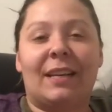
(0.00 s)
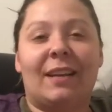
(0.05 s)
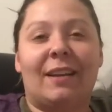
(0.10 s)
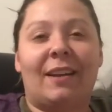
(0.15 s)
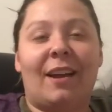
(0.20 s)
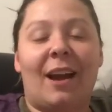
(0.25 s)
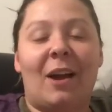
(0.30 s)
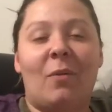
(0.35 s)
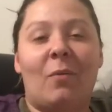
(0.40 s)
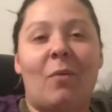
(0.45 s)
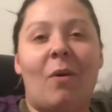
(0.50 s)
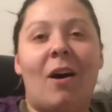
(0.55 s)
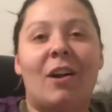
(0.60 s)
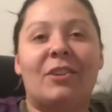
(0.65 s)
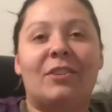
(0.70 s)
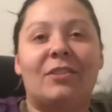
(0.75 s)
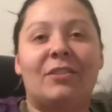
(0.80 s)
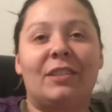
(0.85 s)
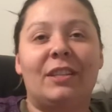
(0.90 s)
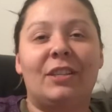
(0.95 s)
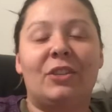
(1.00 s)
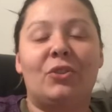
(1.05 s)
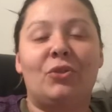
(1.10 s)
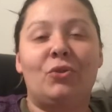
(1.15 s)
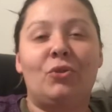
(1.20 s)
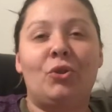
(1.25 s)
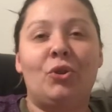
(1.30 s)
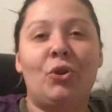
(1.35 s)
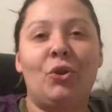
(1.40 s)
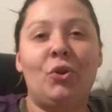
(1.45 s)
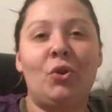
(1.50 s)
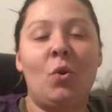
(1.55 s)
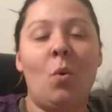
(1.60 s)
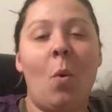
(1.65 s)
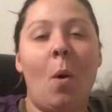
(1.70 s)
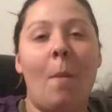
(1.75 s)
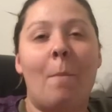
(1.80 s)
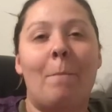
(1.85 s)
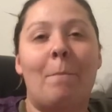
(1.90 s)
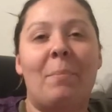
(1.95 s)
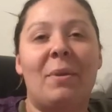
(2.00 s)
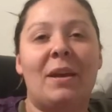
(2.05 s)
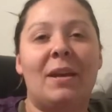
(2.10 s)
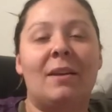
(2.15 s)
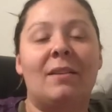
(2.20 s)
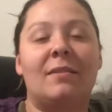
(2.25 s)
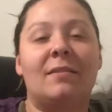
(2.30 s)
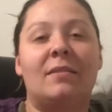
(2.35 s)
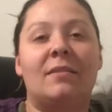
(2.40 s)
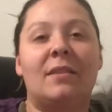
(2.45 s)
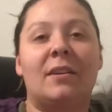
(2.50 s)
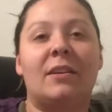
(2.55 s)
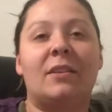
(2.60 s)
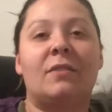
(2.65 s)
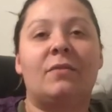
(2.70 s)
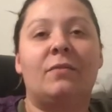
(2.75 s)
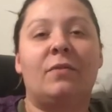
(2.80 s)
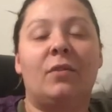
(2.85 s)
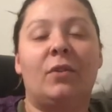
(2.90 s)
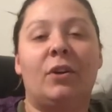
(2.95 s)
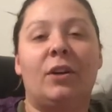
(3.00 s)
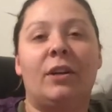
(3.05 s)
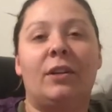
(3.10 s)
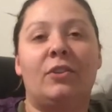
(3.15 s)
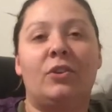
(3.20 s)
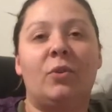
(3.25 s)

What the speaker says: And I watched these 2 big 6-foot,